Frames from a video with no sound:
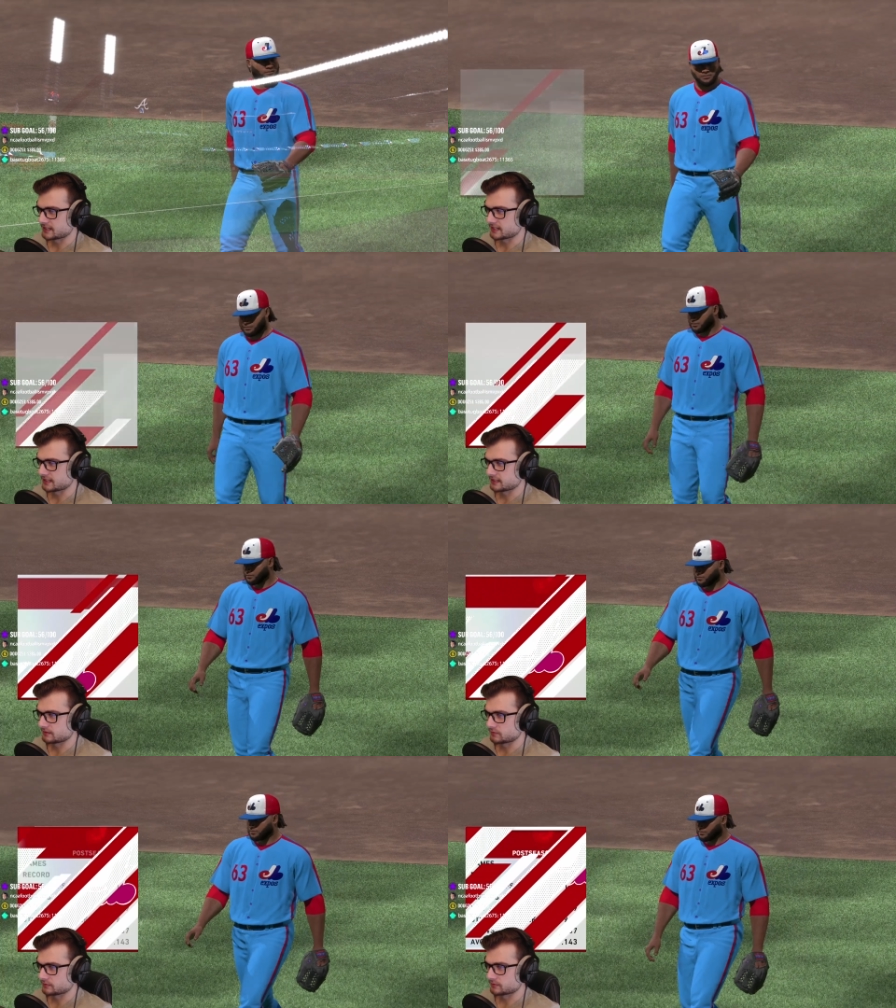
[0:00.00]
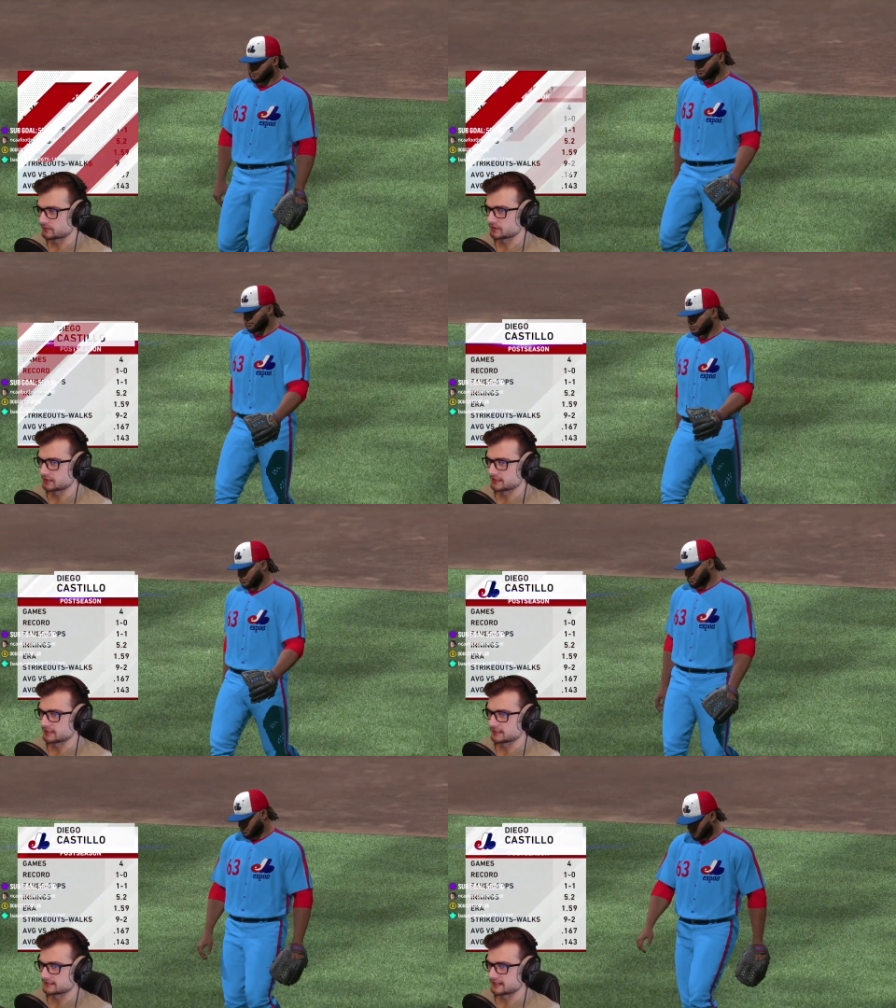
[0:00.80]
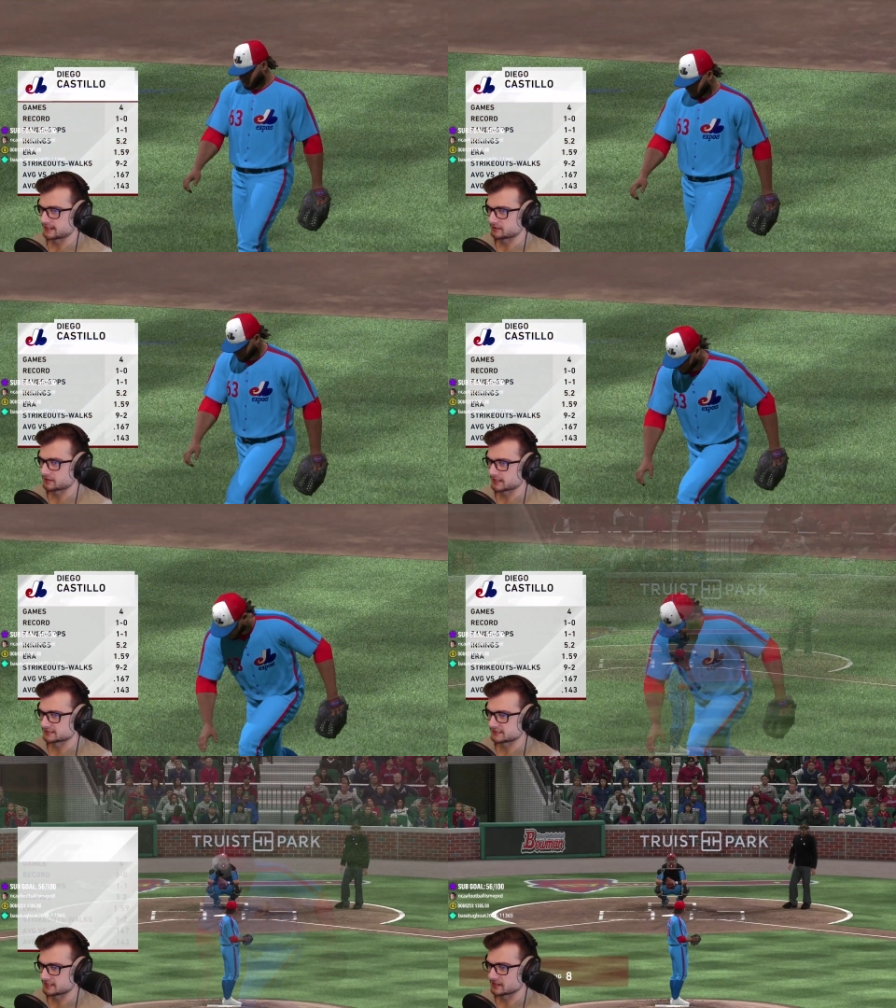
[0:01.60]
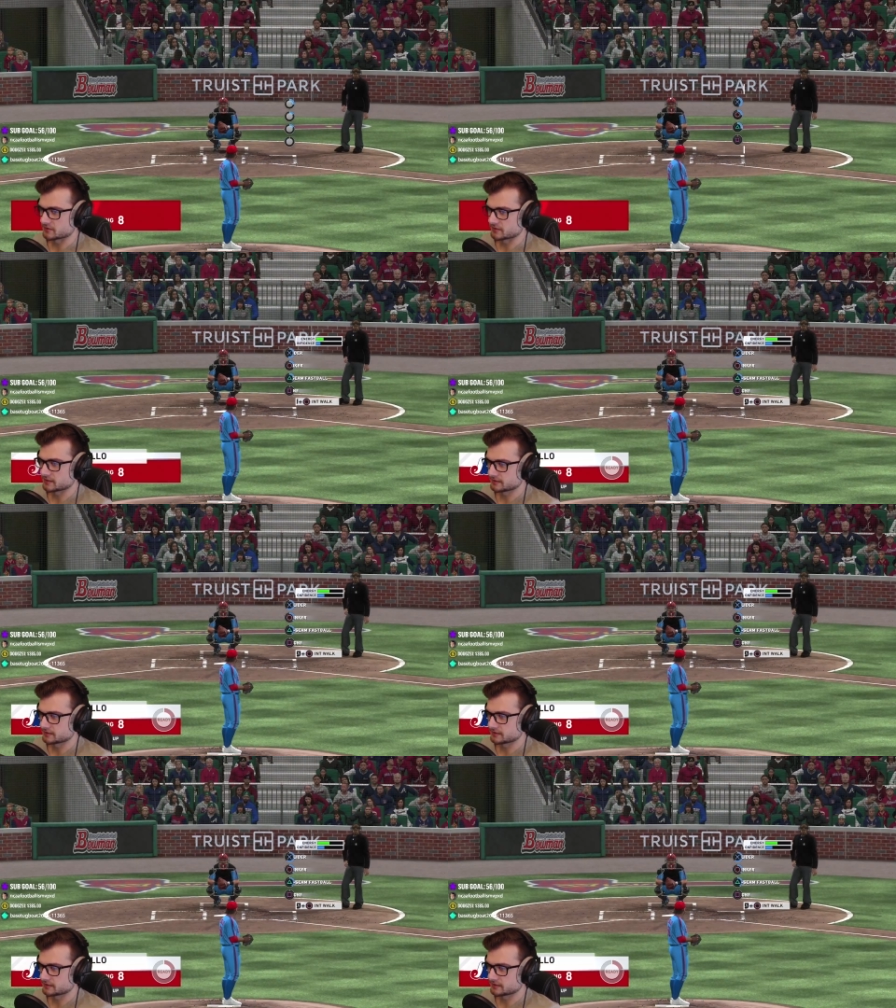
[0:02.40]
And we will put in Diego Castillo.